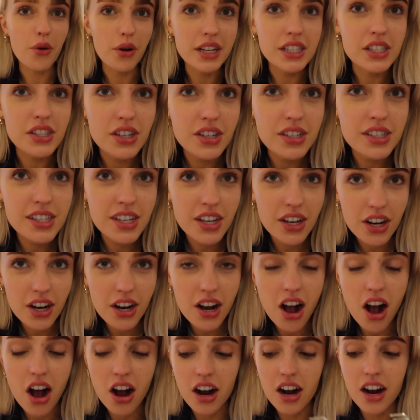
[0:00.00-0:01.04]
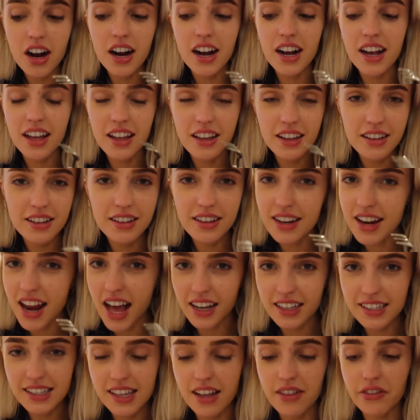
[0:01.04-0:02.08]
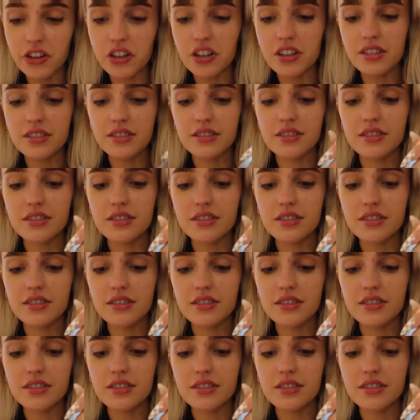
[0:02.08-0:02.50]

Oysters here are next level.